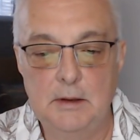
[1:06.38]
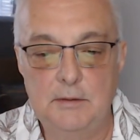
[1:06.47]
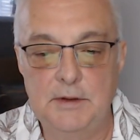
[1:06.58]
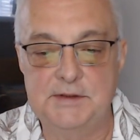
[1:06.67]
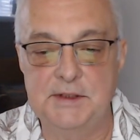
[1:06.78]

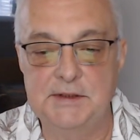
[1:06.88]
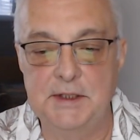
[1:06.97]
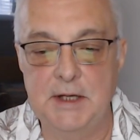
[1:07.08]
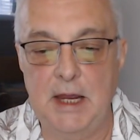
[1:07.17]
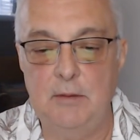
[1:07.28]
This is the
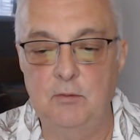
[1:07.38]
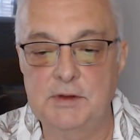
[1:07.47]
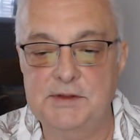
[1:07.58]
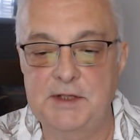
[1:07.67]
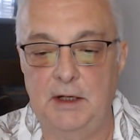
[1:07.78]
name
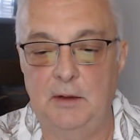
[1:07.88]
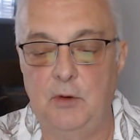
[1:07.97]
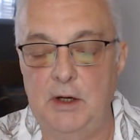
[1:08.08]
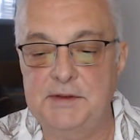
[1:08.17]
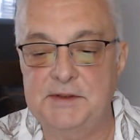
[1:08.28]
which
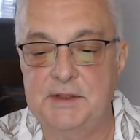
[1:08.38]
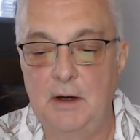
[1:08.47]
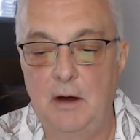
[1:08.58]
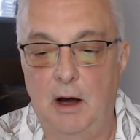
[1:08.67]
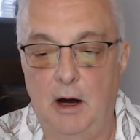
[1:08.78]
celebrates
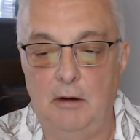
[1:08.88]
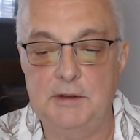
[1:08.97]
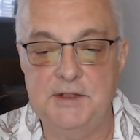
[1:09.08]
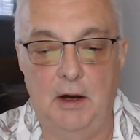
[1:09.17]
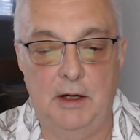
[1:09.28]
our
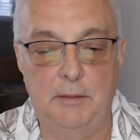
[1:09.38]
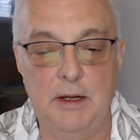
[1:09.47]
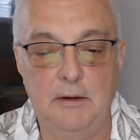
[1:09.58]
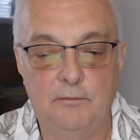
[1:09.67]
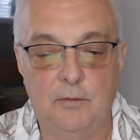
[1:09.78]

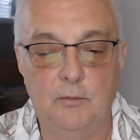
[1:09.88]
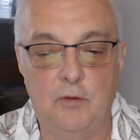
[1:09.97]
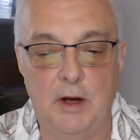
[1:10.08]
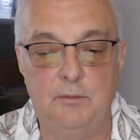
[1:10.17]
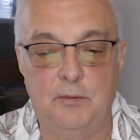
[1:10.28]
autonomy from
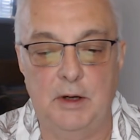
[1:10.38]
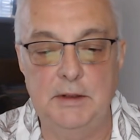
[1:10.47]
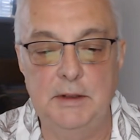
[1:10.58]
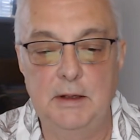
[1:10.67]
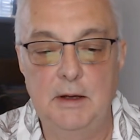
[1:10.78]
Great
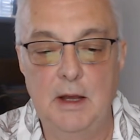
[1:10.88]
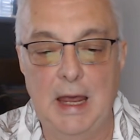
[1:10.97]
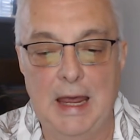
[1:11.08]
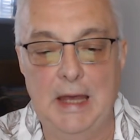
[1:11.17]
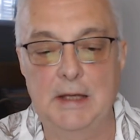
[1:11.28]
Britain
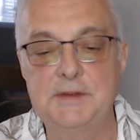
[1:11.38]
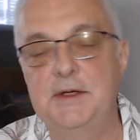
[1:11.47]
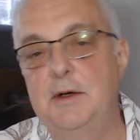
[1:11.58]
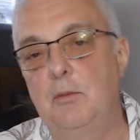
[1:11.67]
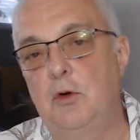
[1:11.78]
as
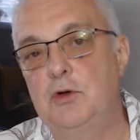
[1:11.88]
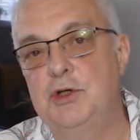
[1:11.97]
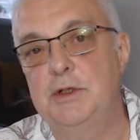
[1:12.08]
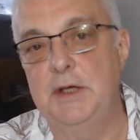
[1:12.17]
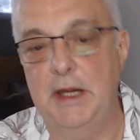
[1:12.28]
an
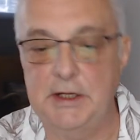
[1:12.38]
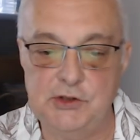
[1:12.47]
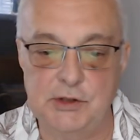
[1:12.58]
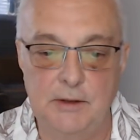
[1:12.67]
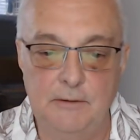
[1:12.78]
emergent
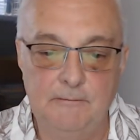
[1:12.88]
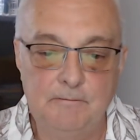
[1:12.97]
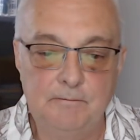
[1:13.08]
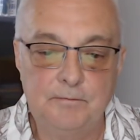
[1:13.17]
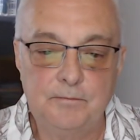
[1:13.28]
nation.
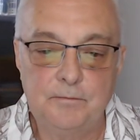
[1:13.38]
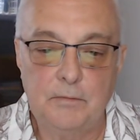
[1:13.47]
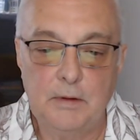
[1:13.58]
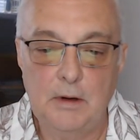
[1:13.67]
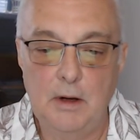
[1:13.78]

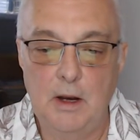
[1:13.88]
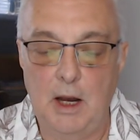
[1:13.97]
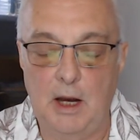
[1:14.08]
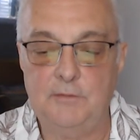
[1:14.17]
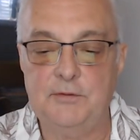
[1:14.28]

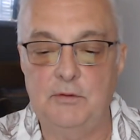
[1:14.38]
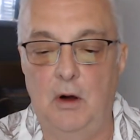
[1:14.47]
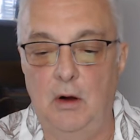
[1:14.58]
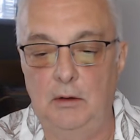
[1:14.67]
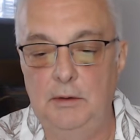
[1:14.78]
After
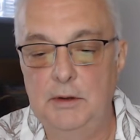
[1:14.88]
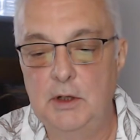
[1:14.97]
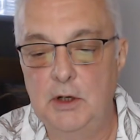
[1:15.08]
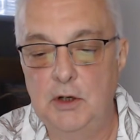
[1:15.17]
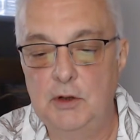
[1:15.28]
all,
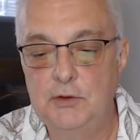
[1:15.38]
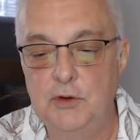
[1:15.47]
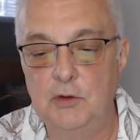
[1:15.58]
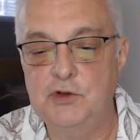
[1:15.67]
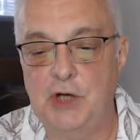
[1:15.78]

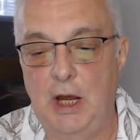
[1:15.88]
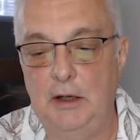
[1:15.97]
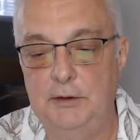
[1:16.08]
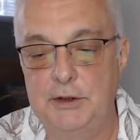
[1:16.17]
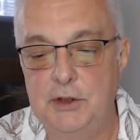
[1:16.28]
no
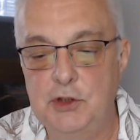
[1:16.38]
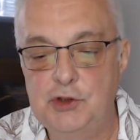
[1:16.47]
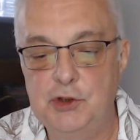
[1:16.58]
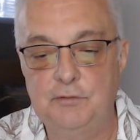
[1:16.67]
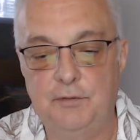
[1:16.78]
child
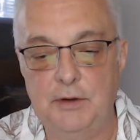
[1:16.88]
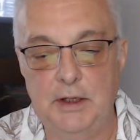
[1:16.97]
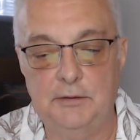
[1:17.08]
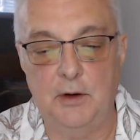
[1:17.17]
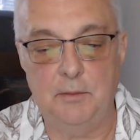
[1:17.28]
should
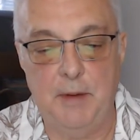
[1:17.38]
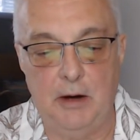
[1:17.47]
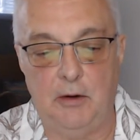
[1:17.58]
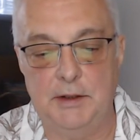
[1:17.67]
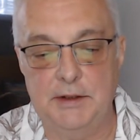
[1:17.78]
forget their
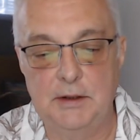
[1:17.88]
parent